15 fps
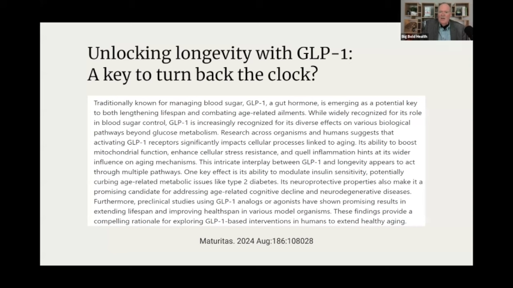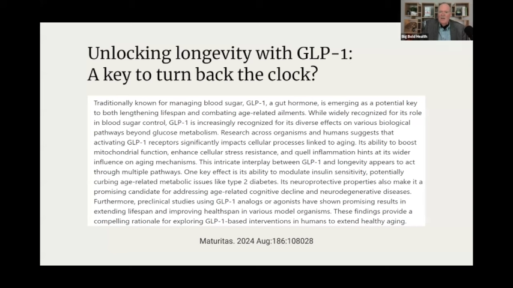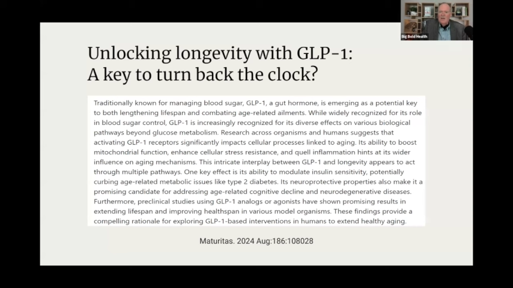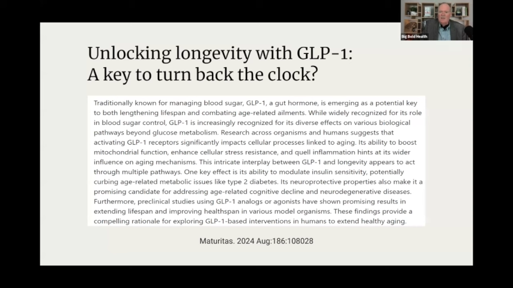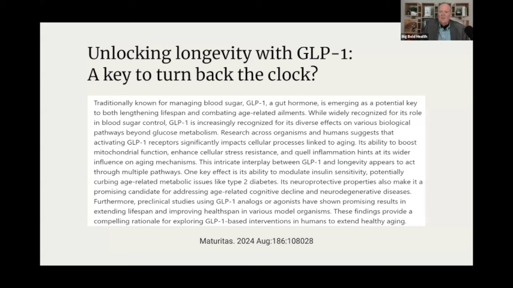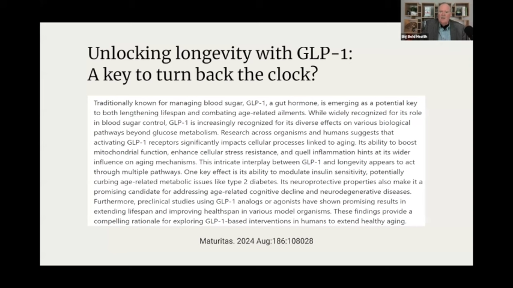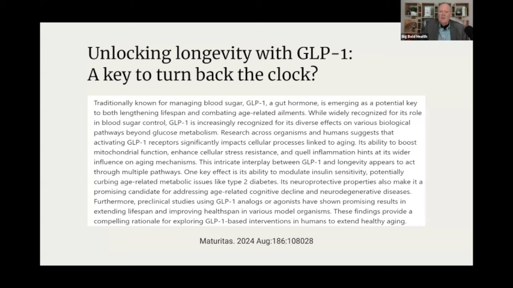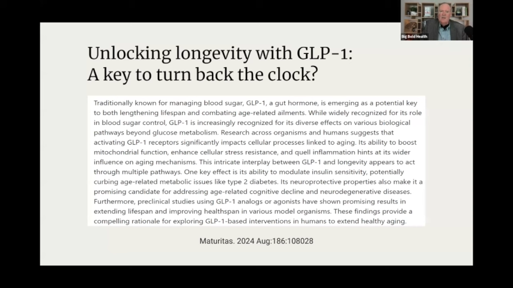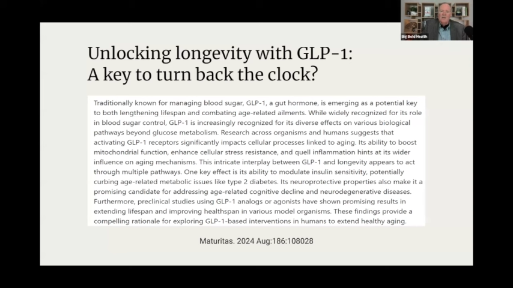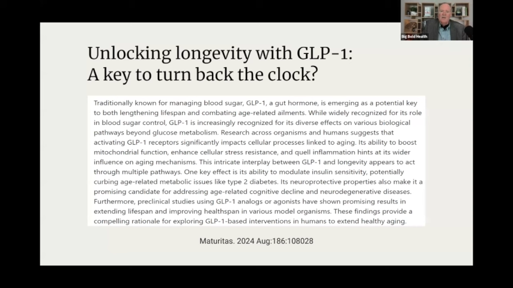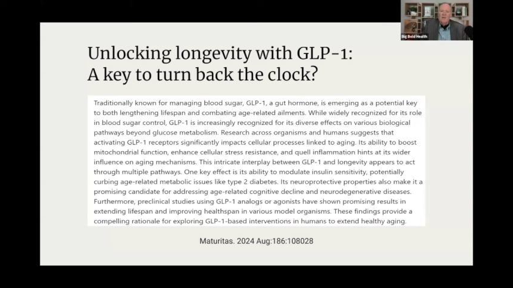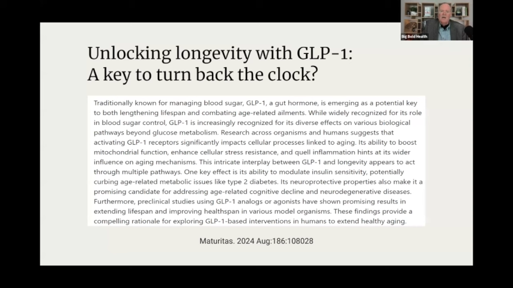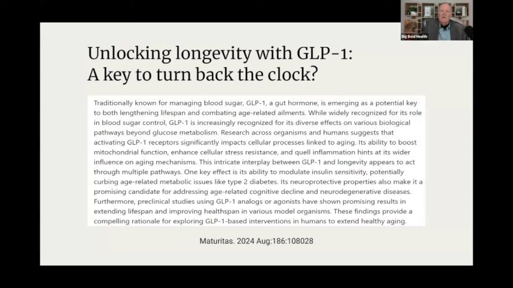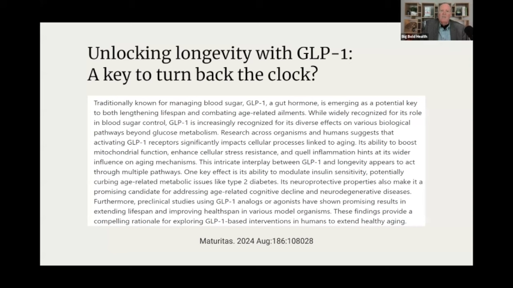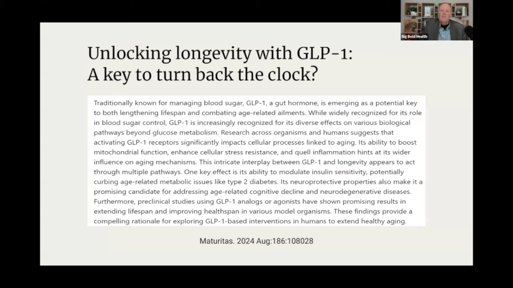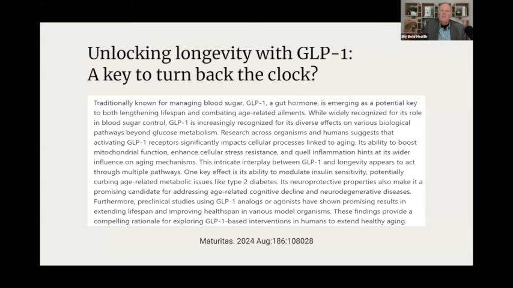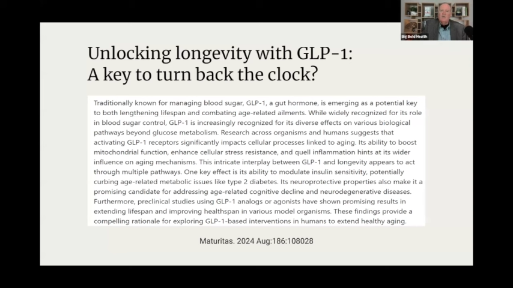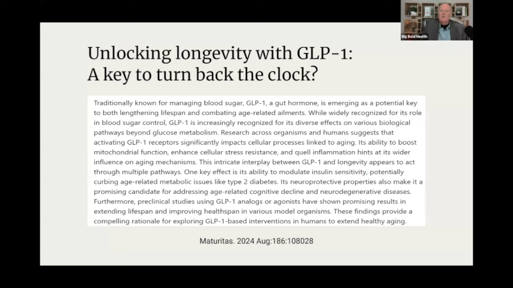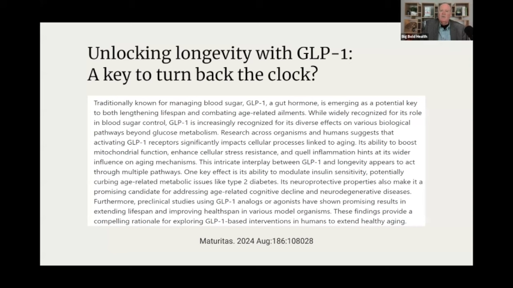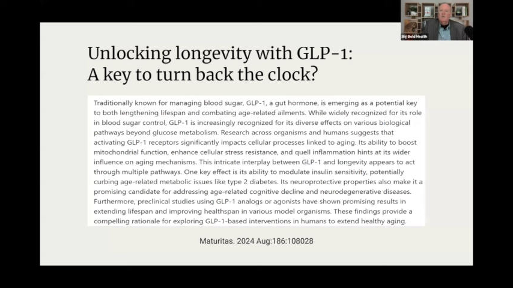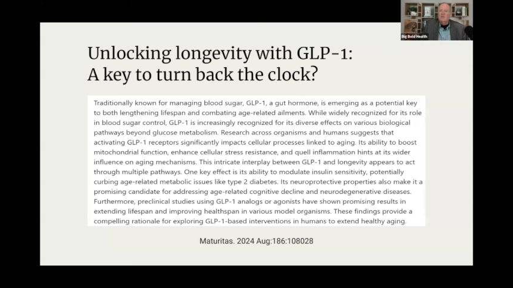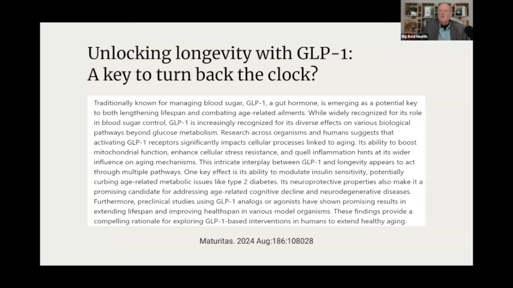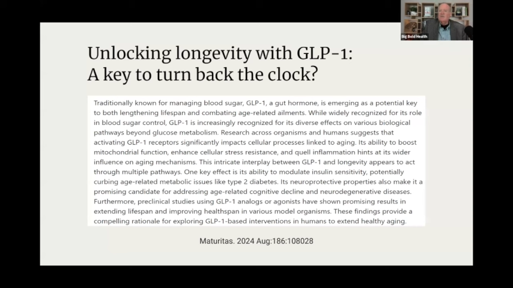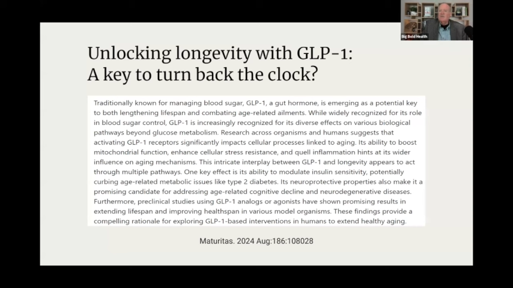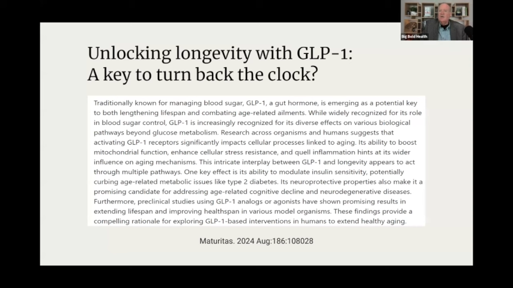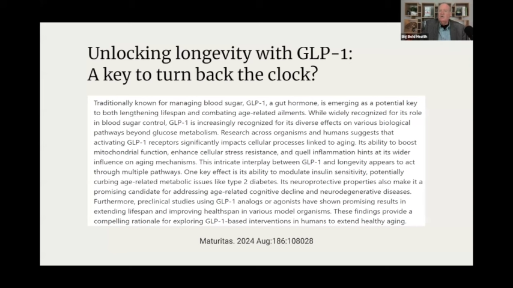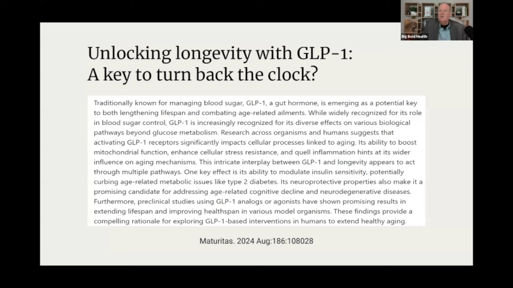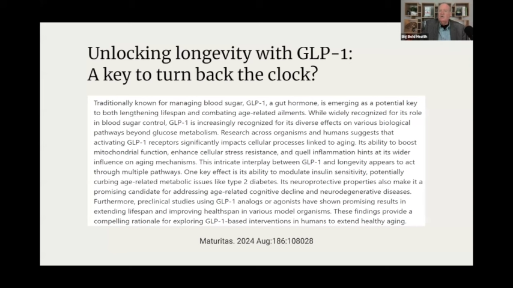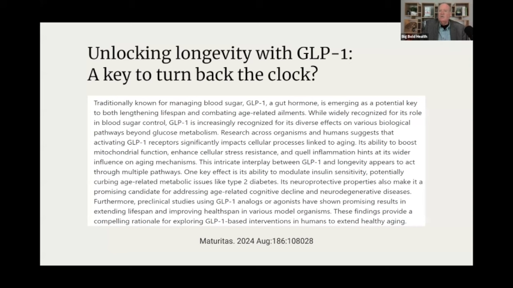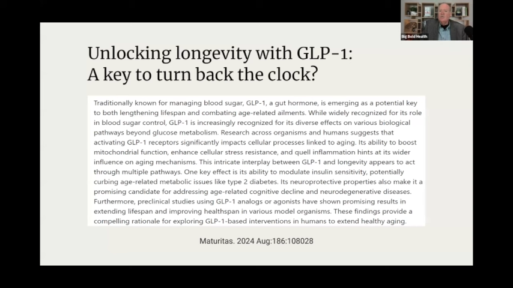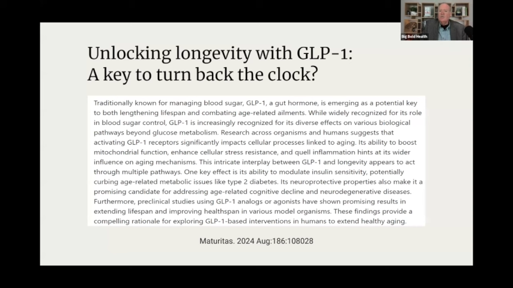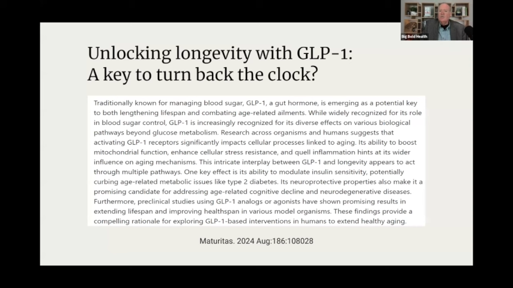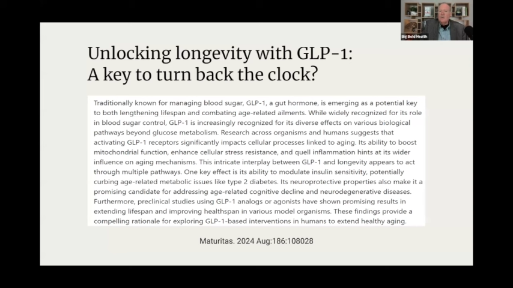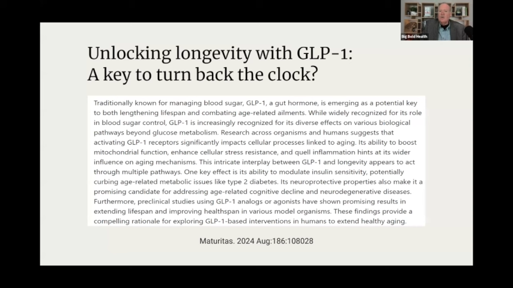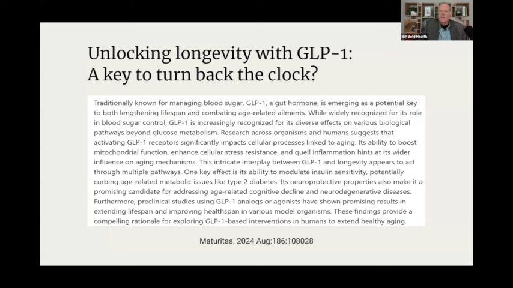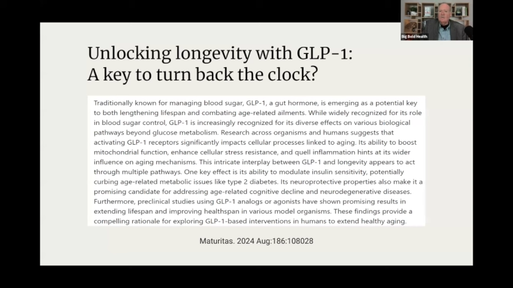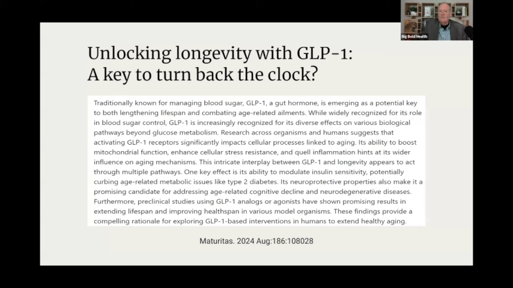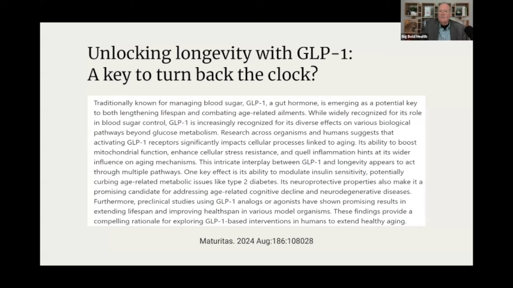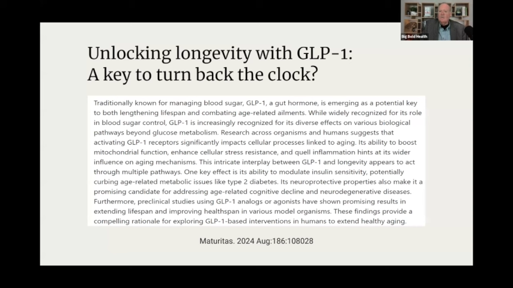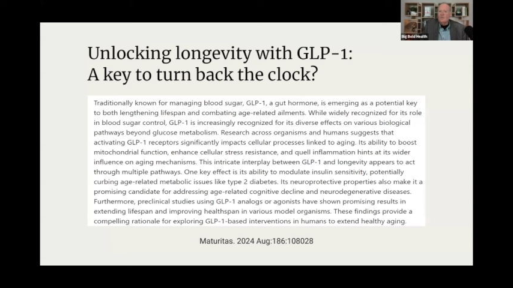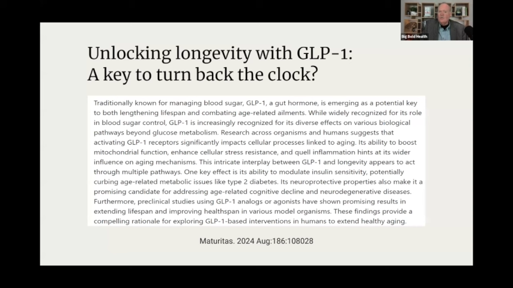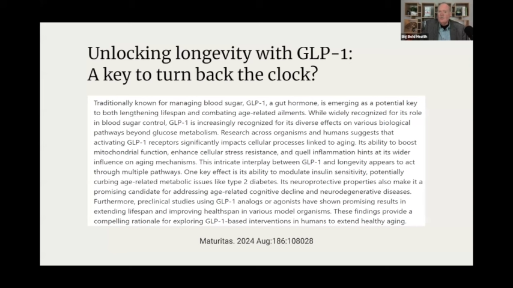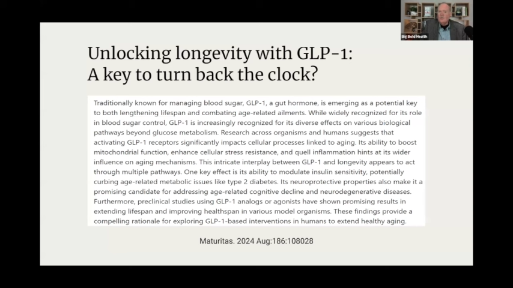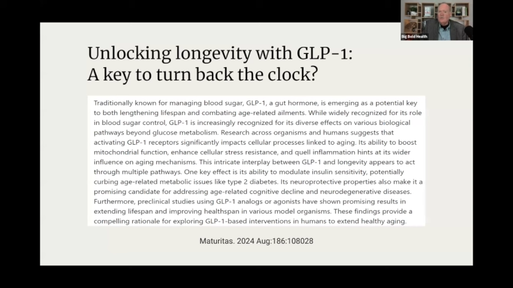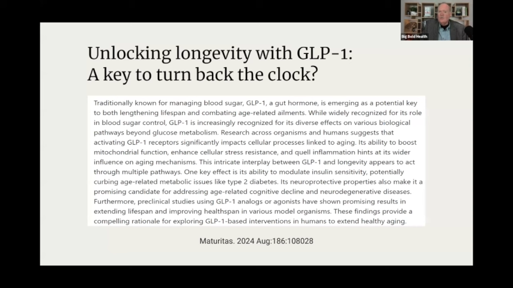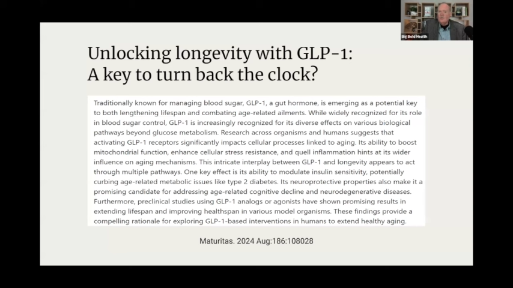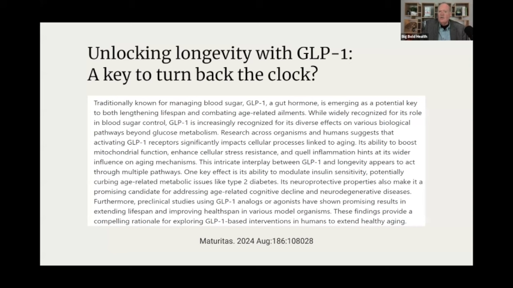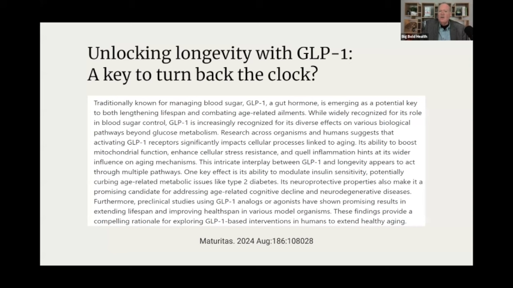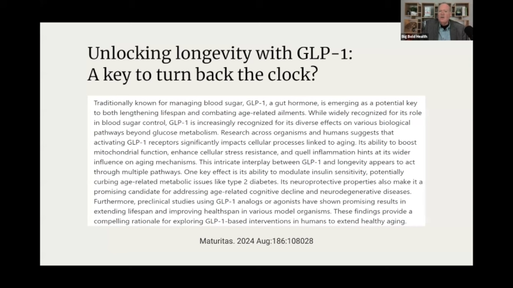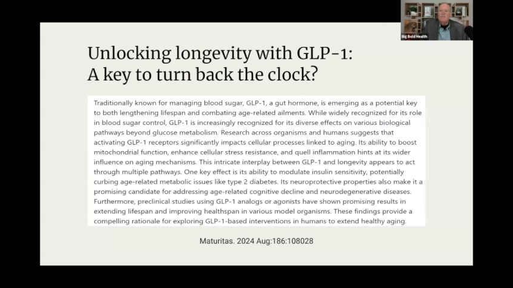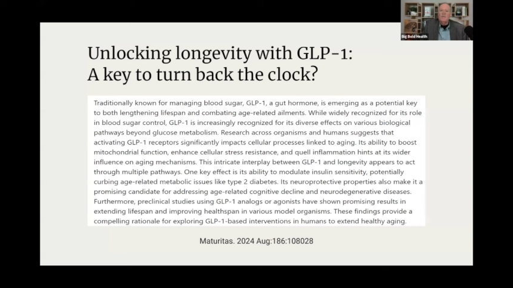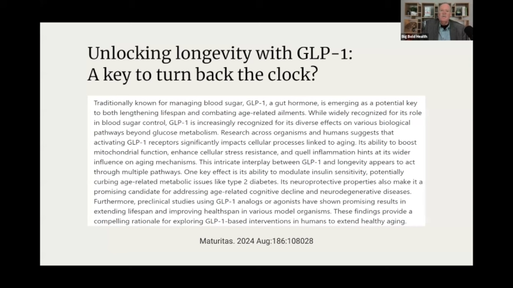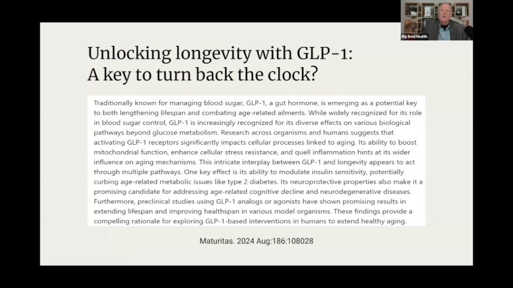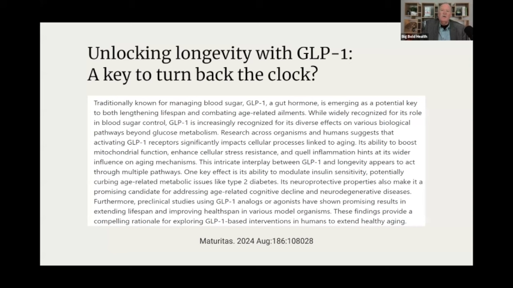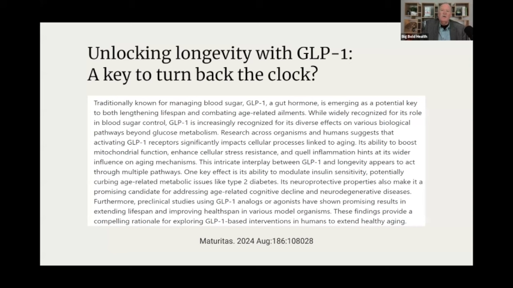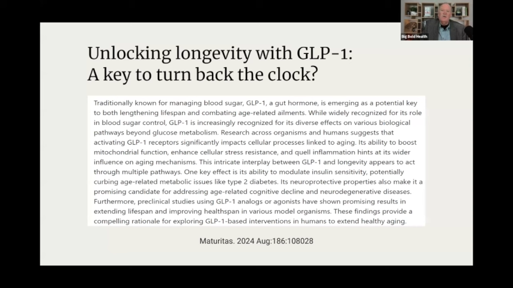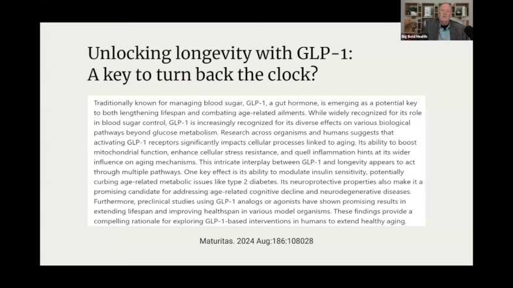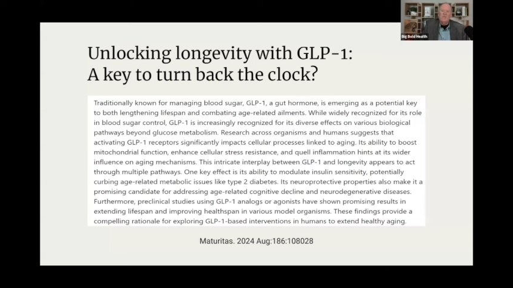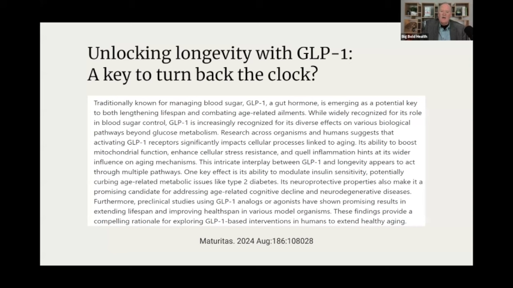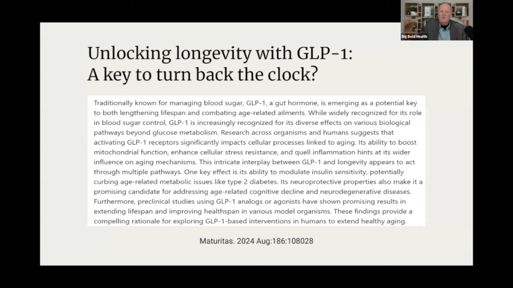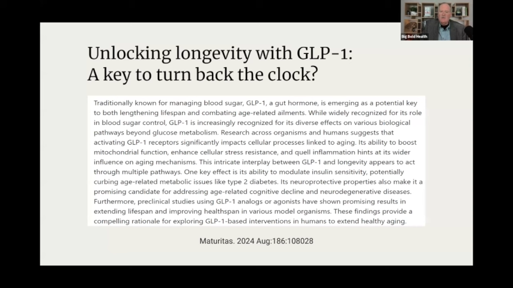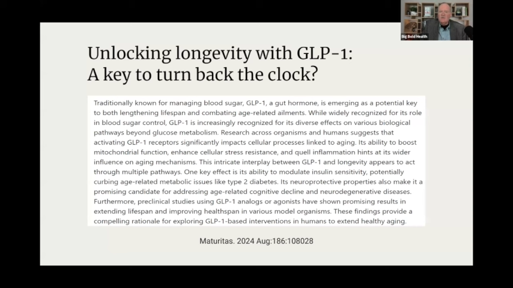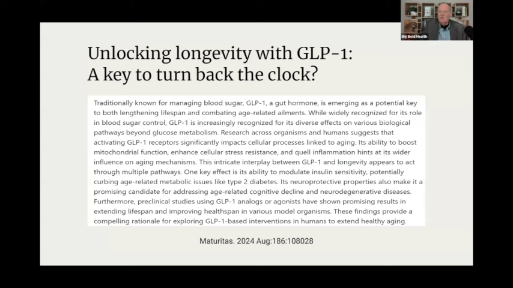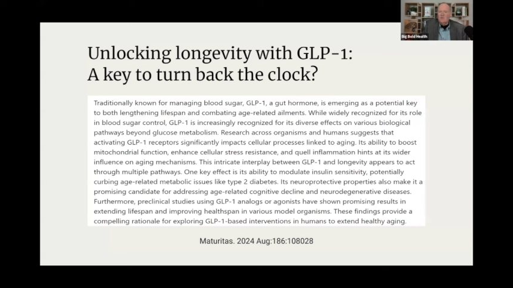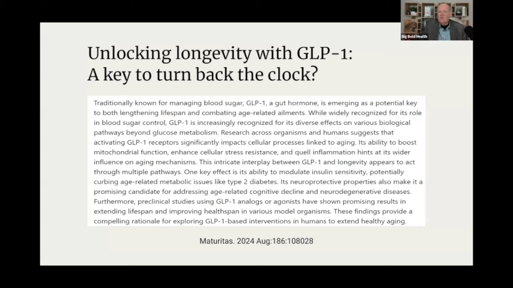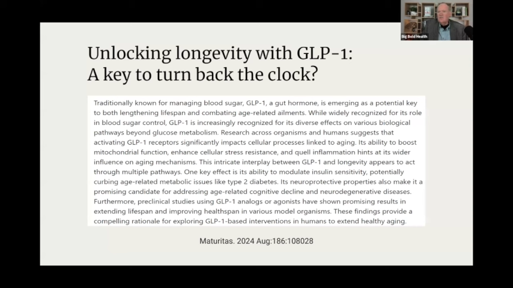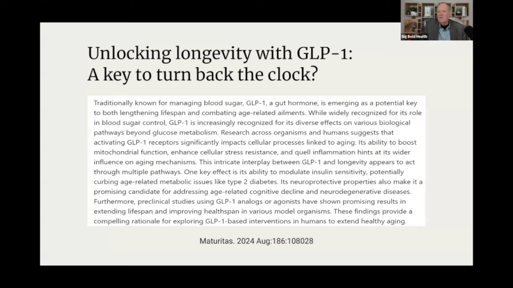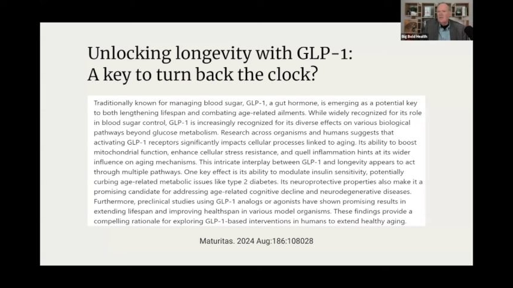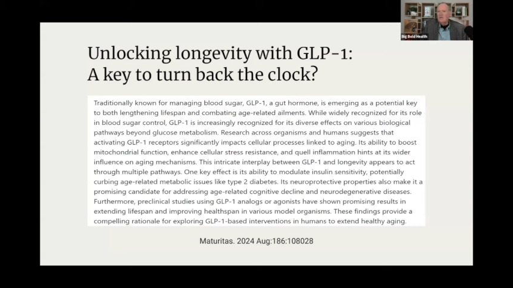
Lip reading: [unreadable: no face in view]